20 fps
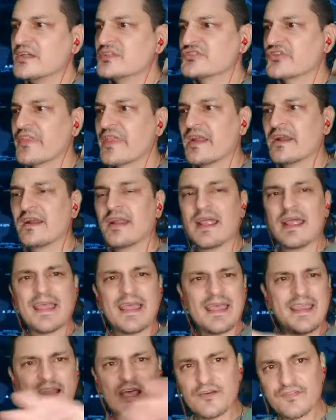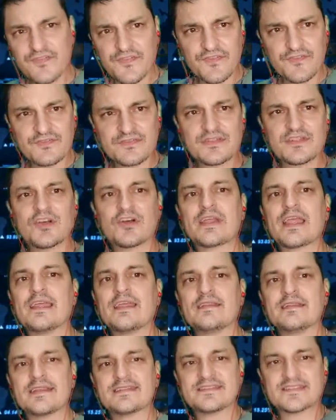So there, enough.
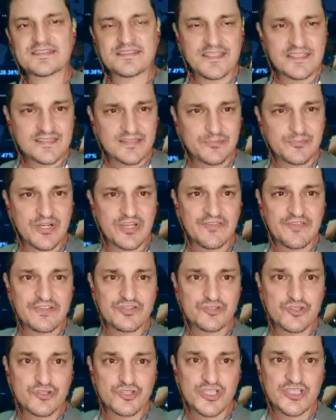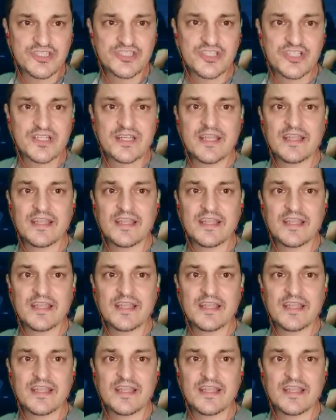Okay, this is just a brief introduction.